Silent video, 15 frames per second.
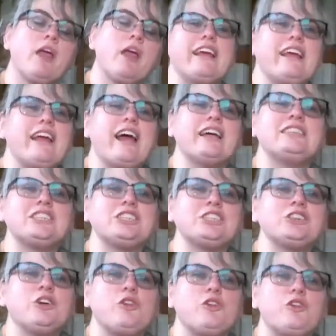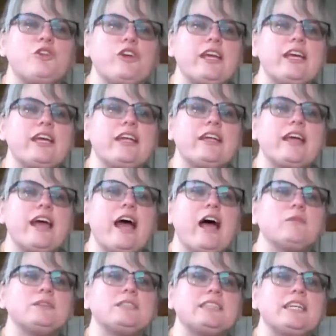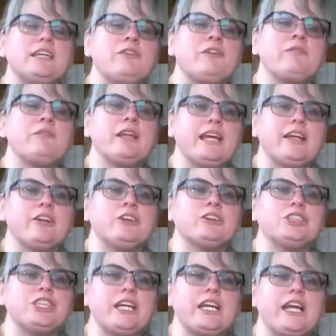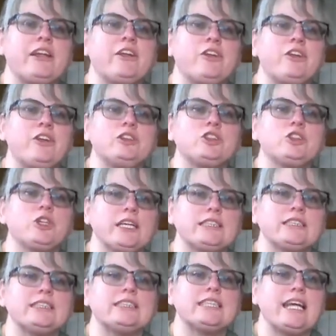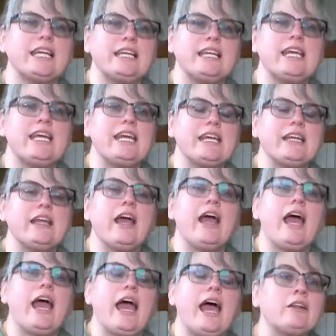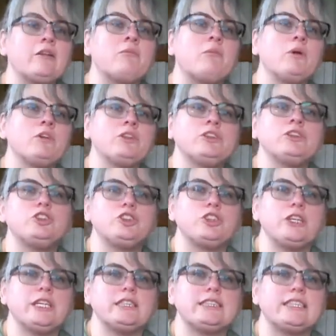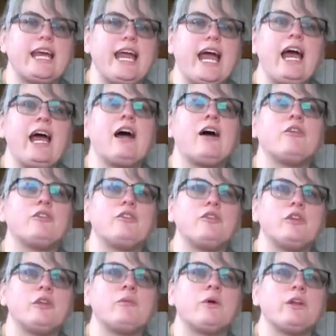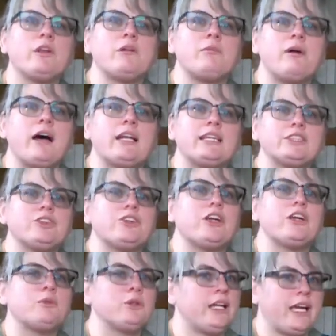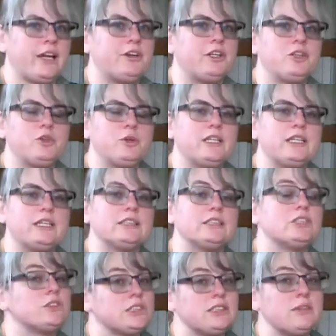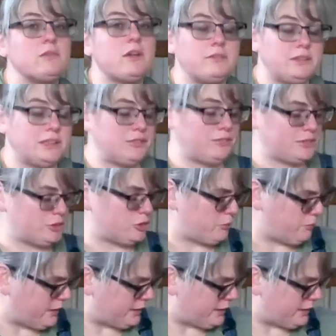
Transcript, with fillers: The additional feed helps give them the energy and the nutrients they need and the more nutrients they have, the more their bodies are able to carry twins, or sometimes even